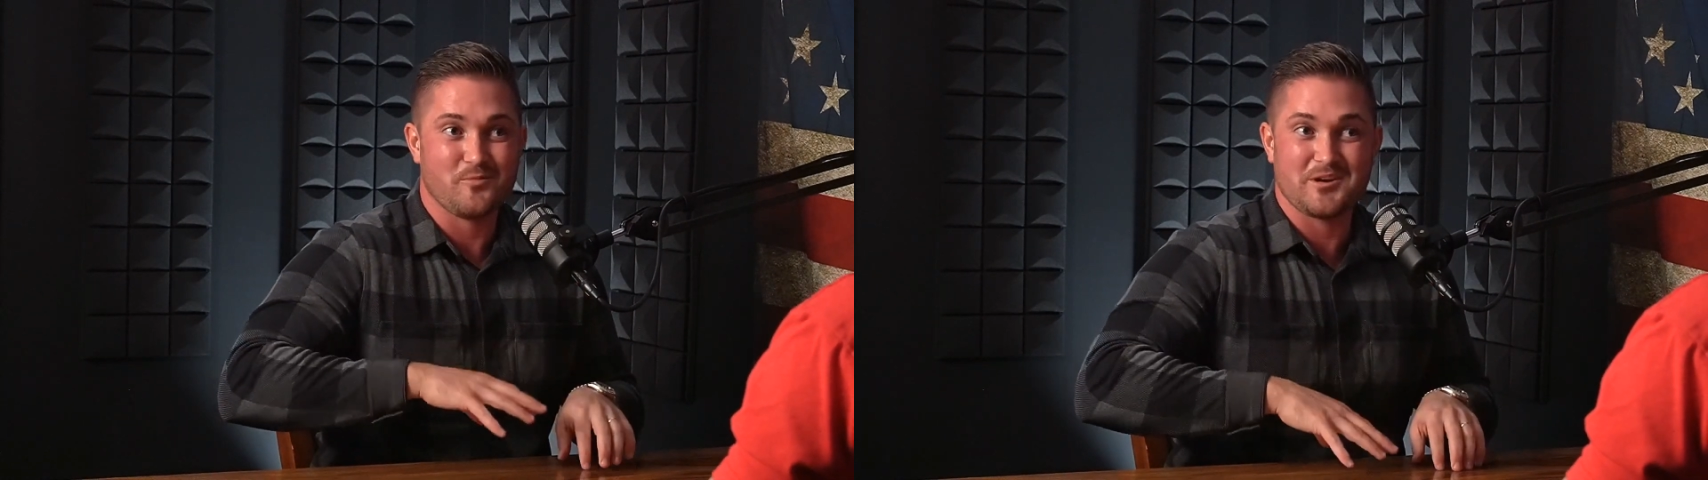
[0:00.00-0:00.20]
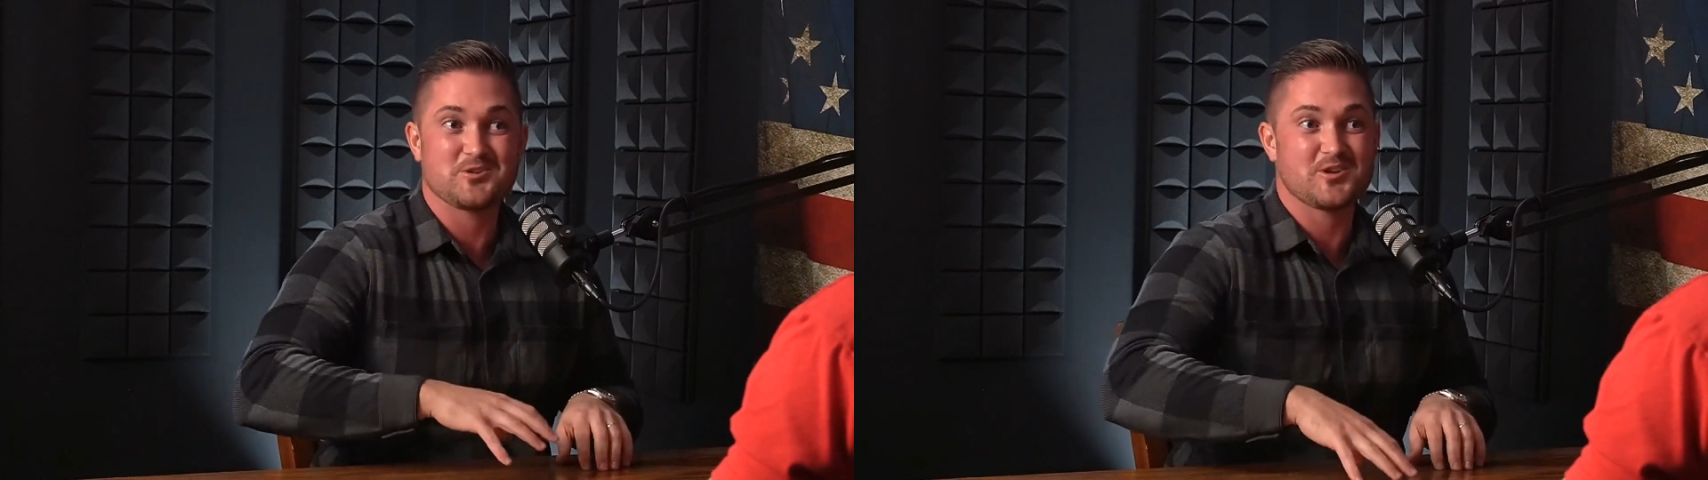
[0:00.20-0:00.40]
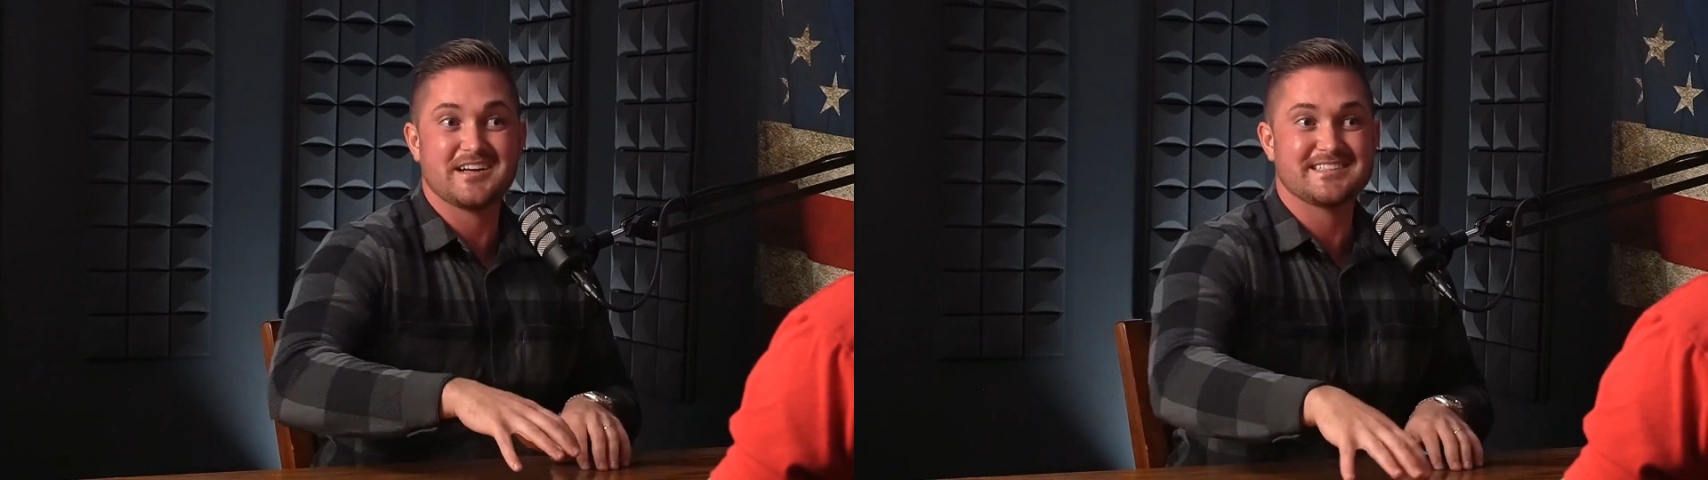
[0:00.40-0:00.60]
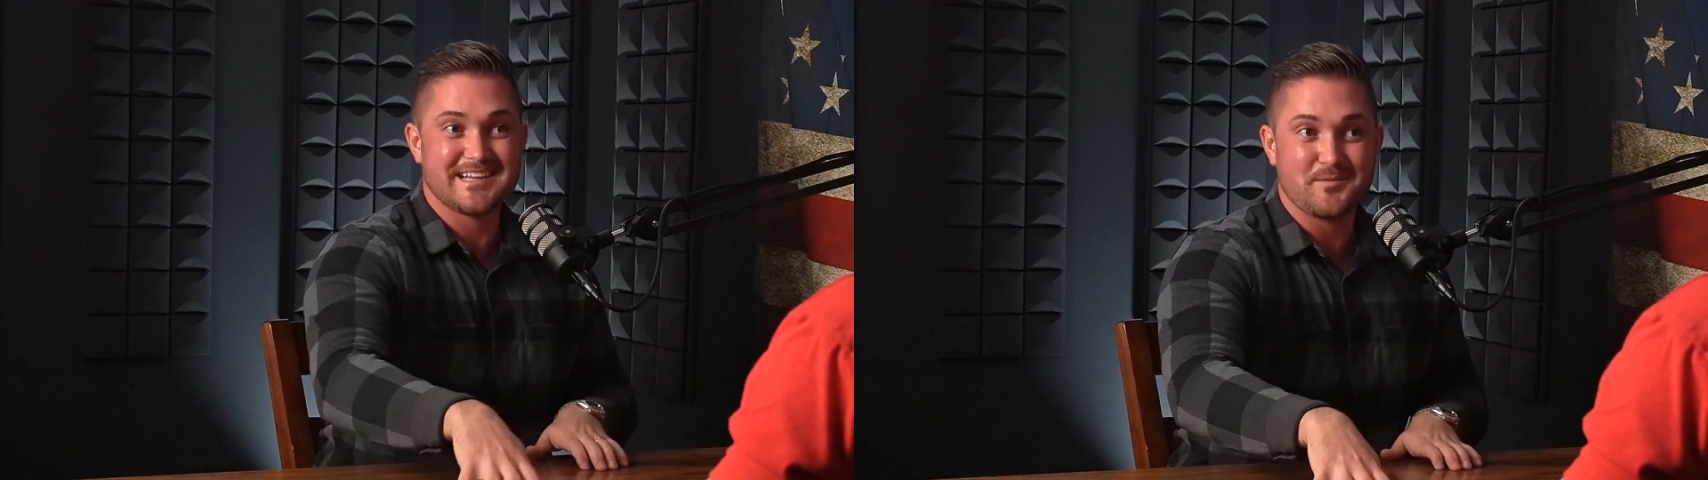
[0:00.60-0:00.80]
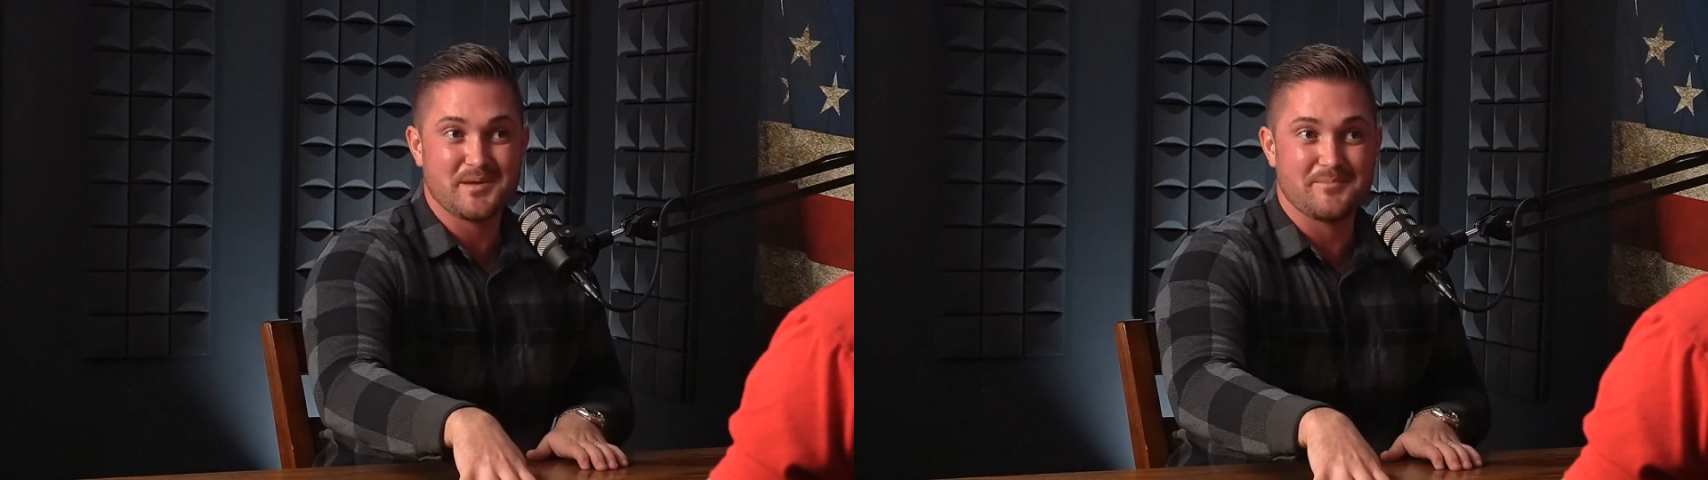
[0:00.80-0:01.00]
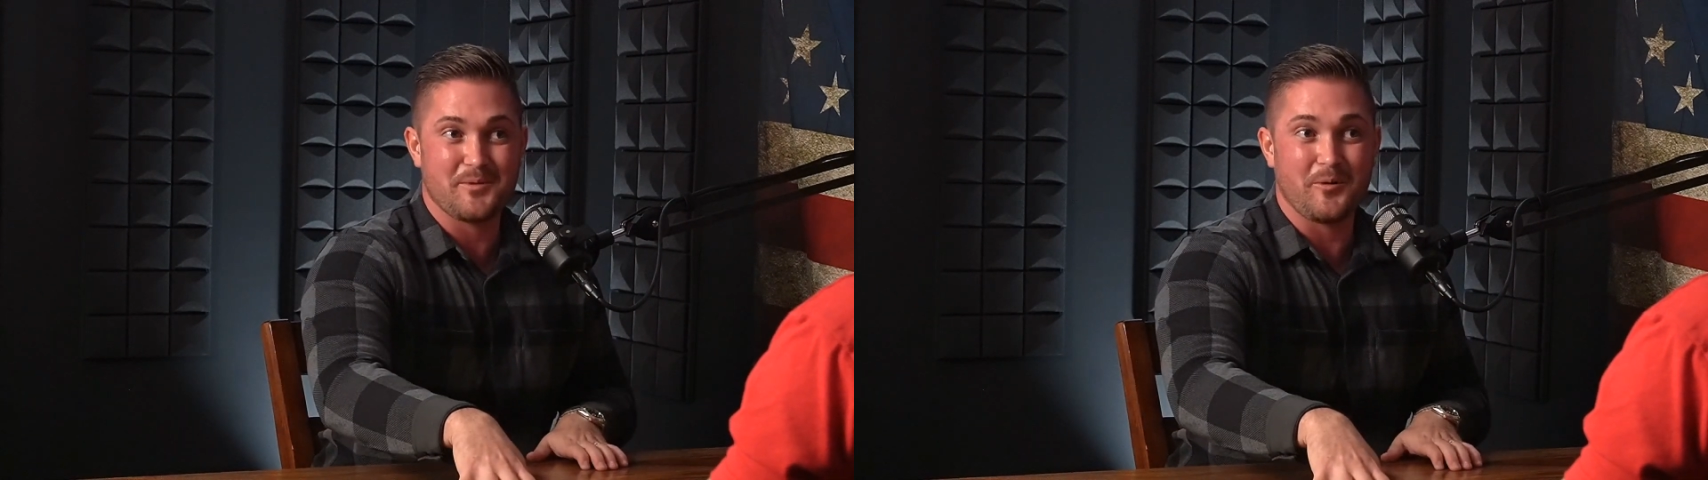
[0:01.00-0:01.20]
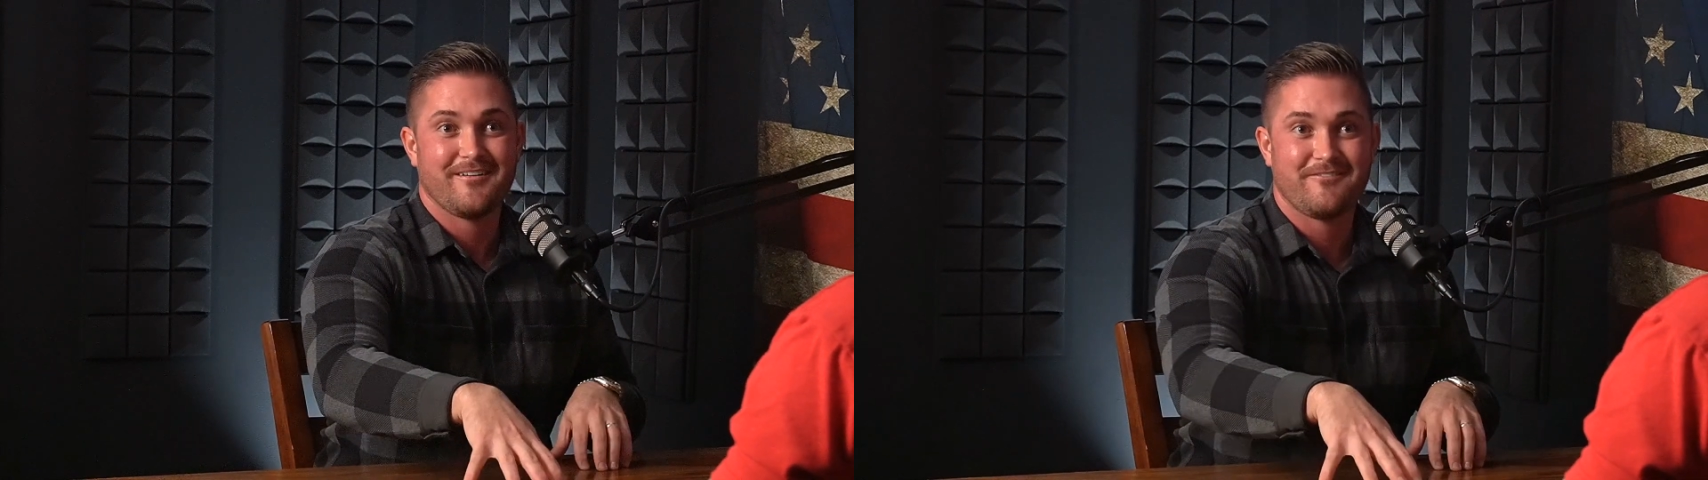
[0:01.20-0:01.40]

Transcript: when you're trying to sell people,